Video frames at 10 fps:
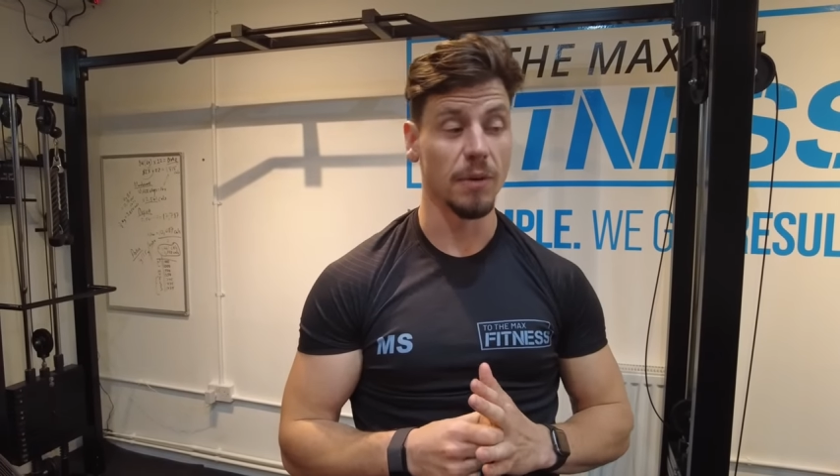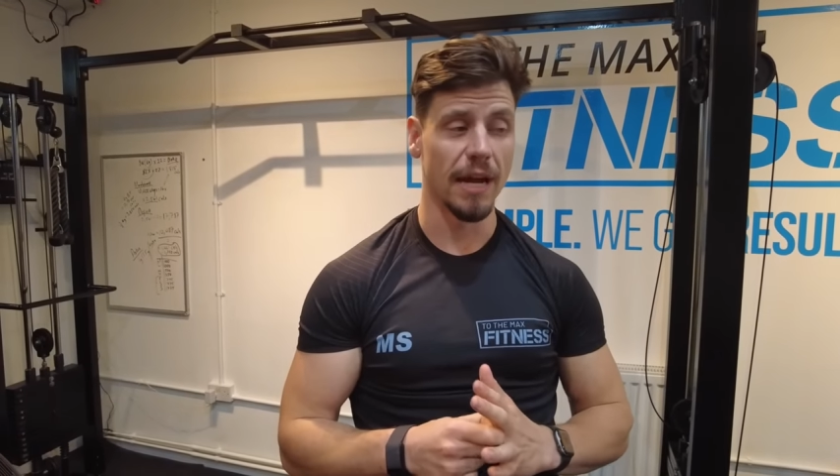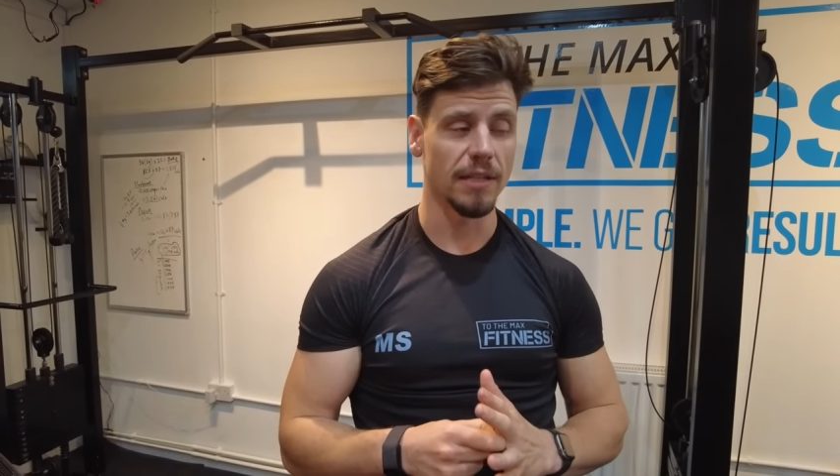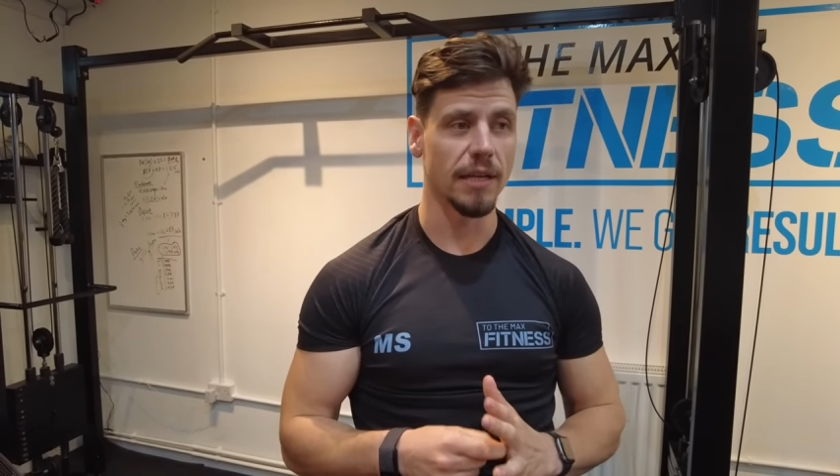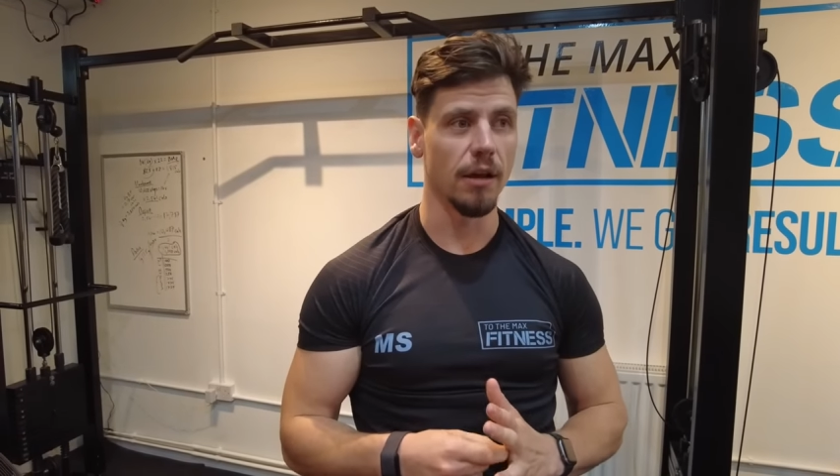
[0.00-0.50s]
We
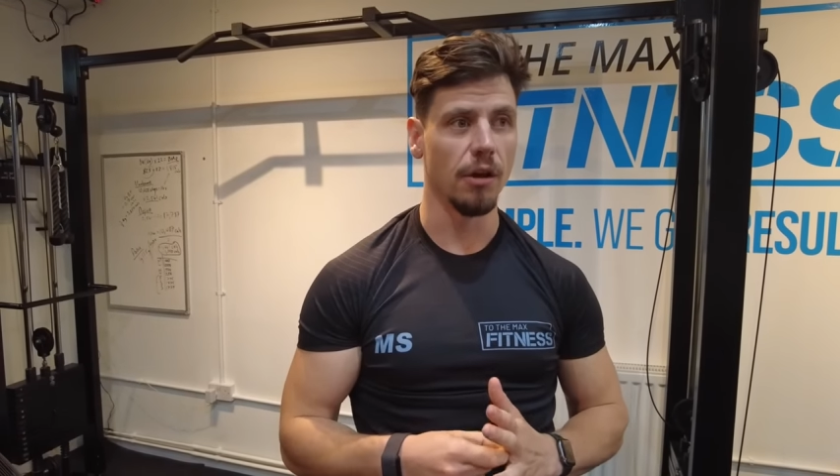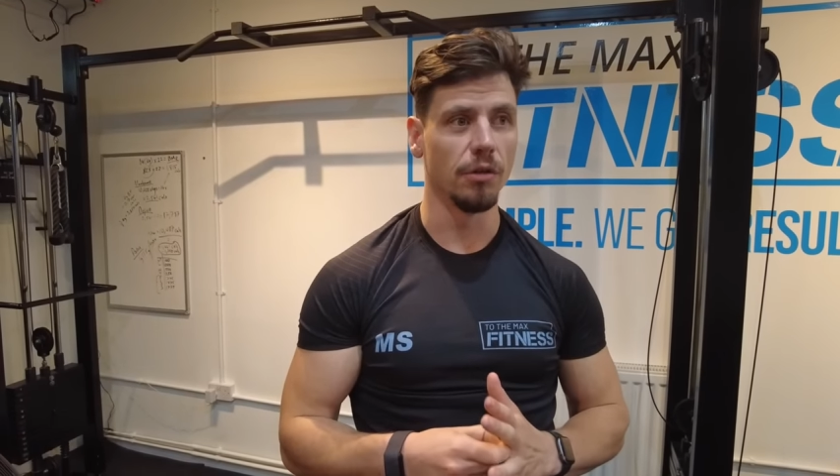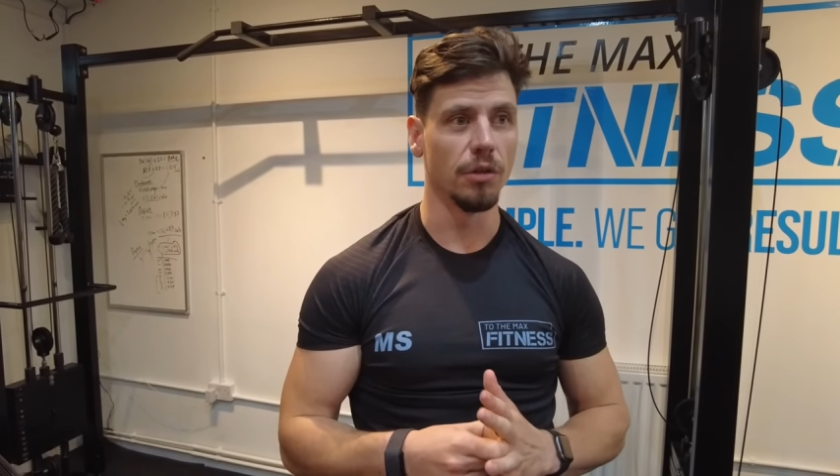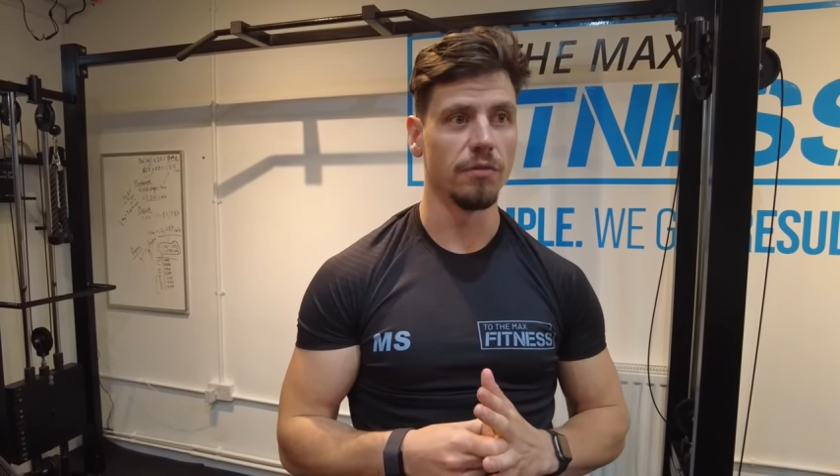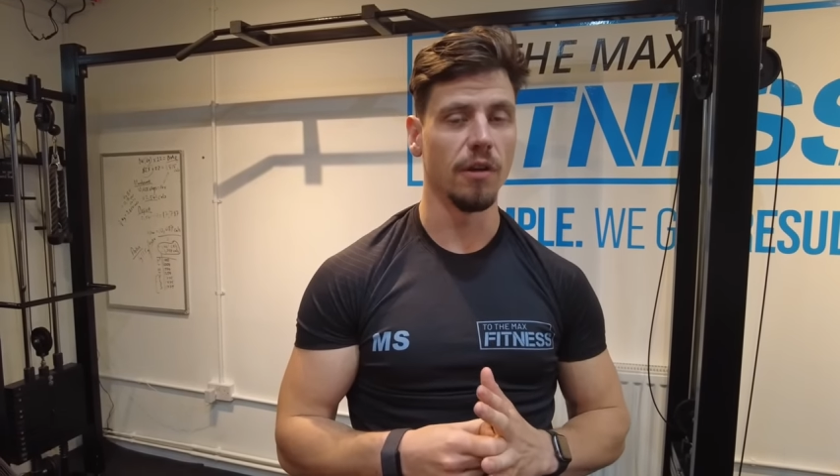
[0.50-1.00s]
had to get a whole
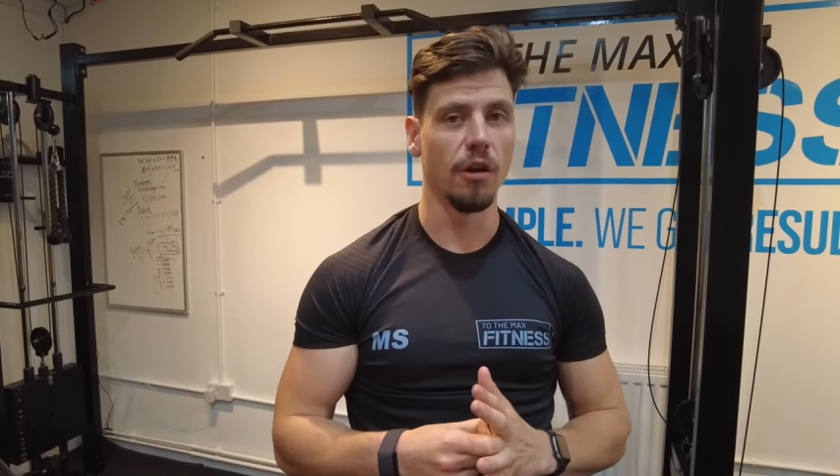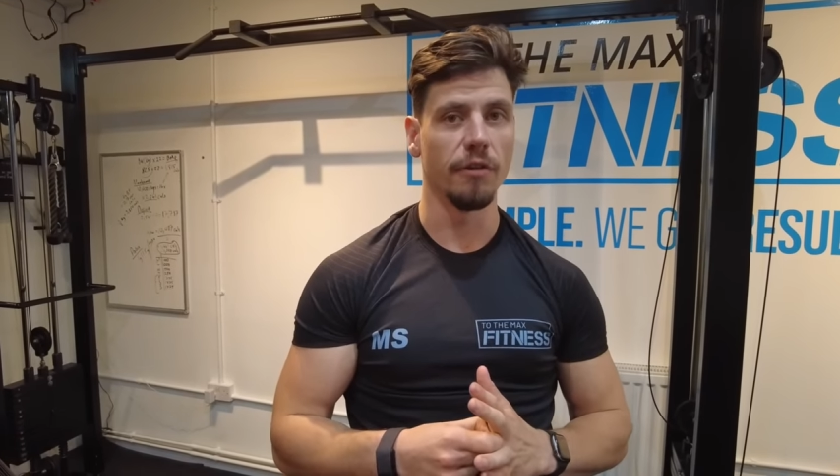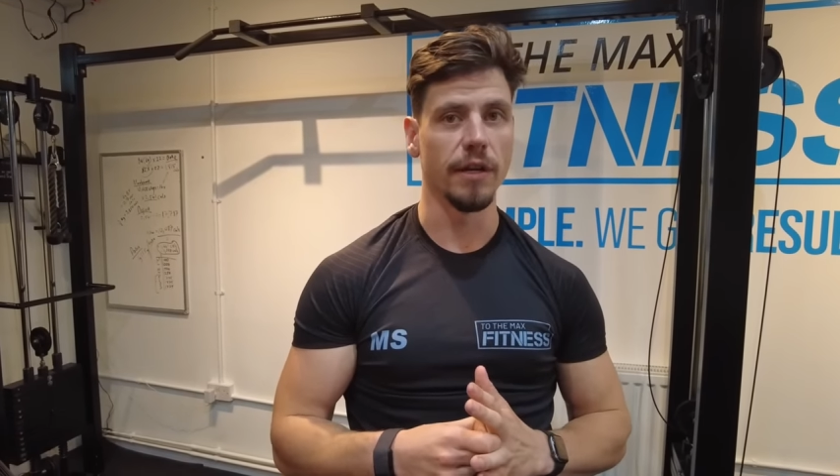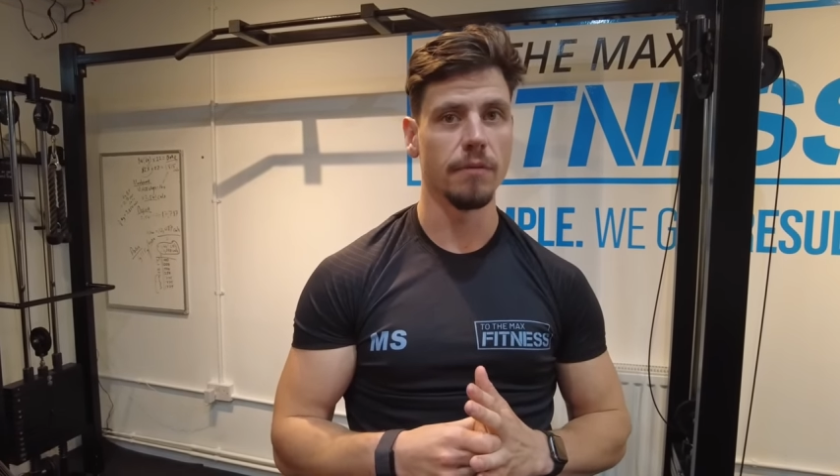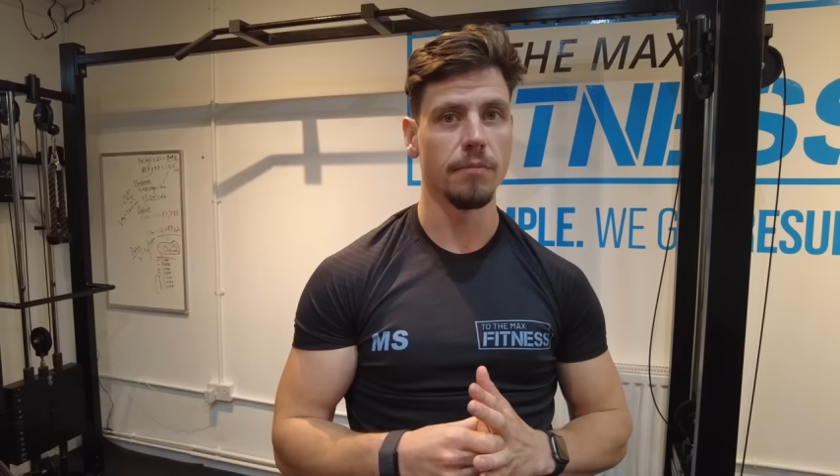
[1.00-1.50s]
new
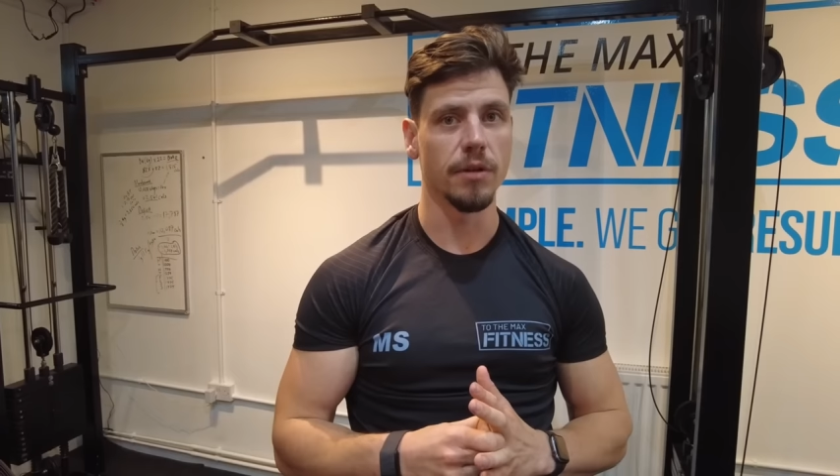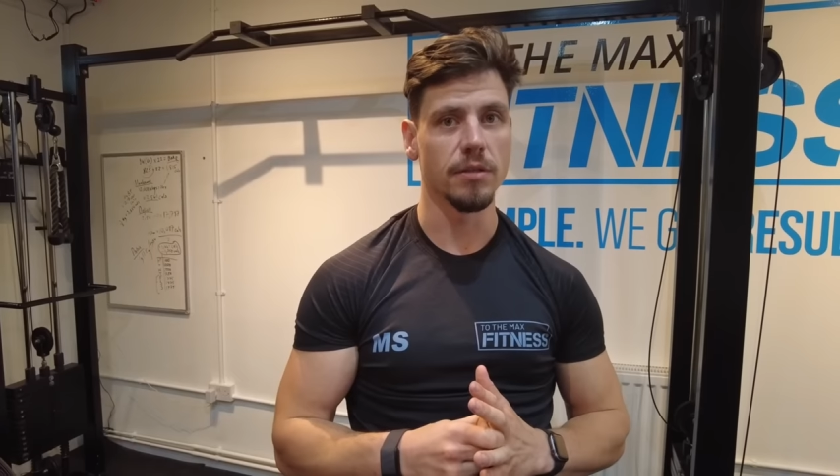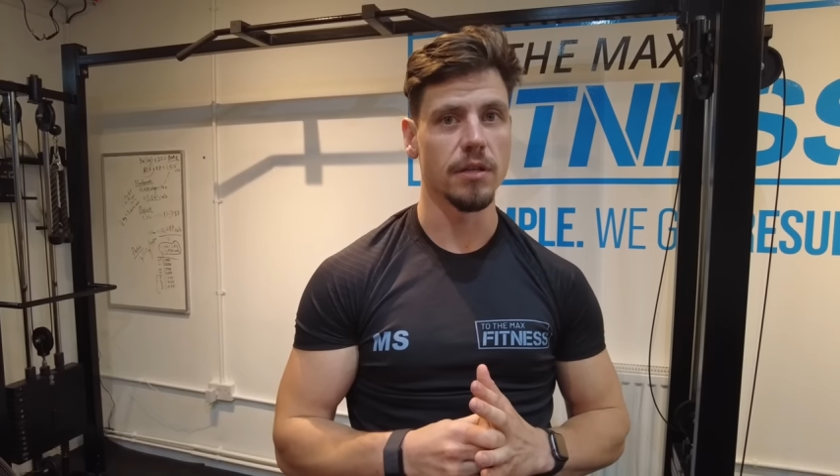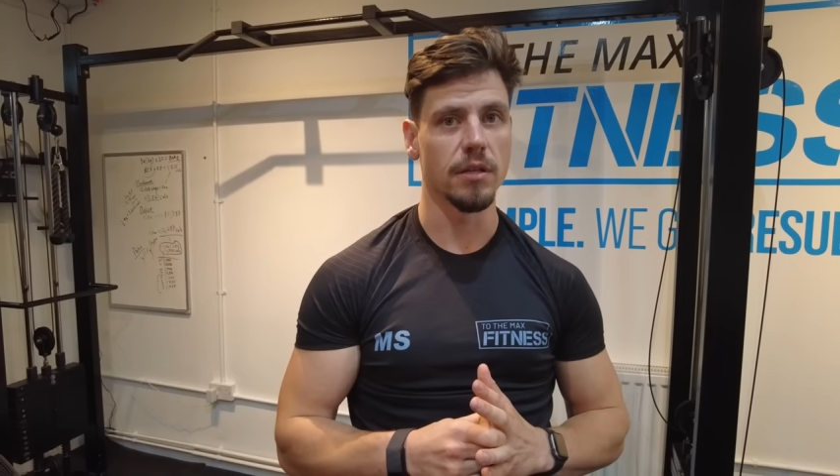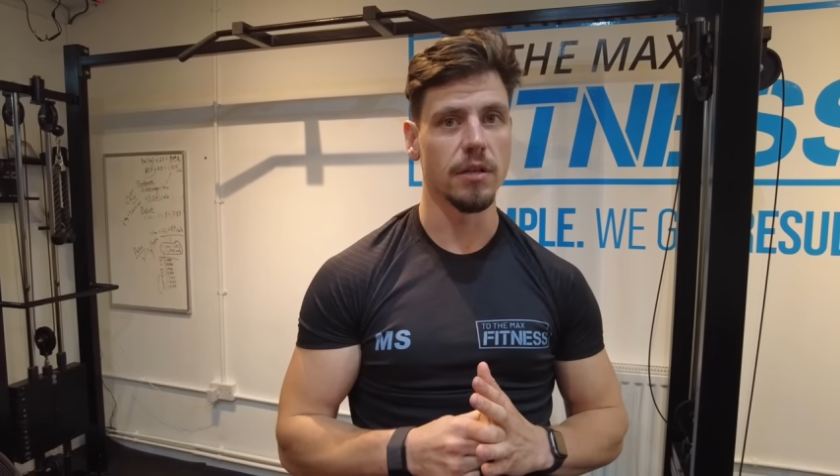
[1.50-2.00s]
flooring
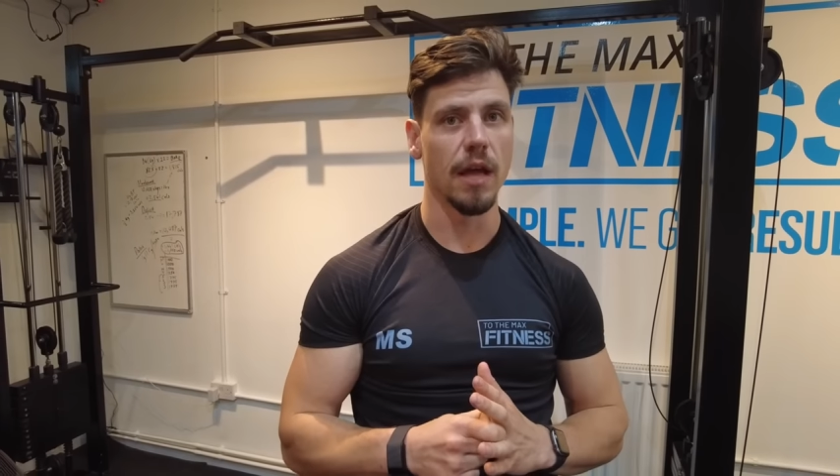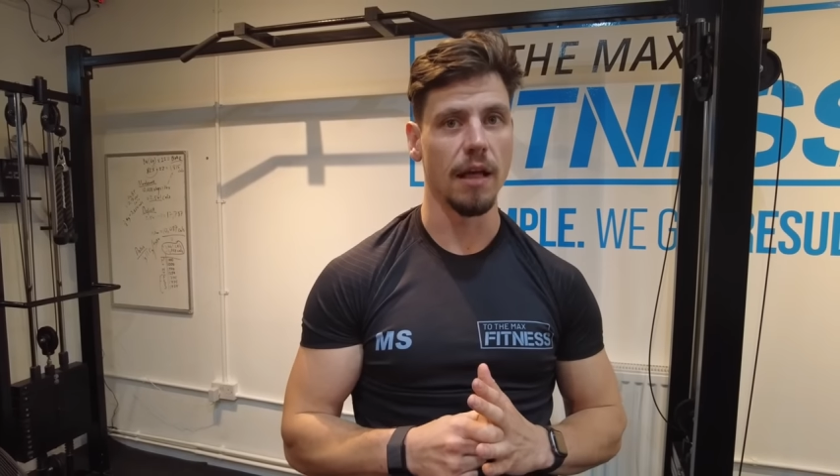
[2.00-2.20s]
because the